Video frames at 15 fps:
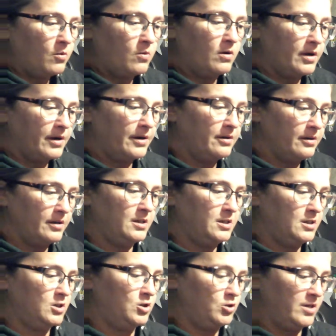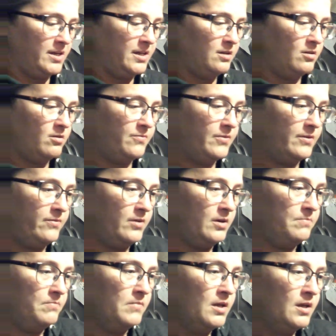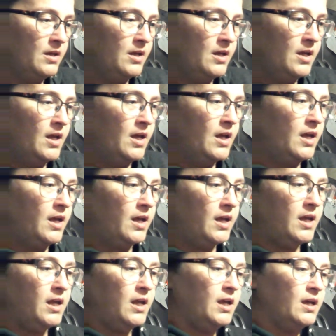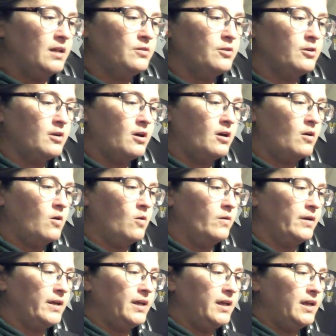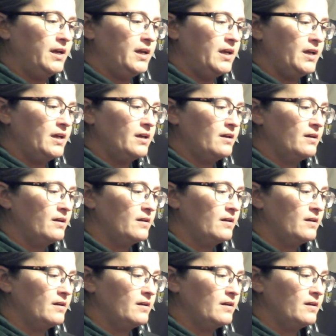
the water is drained off of them and they're not holding any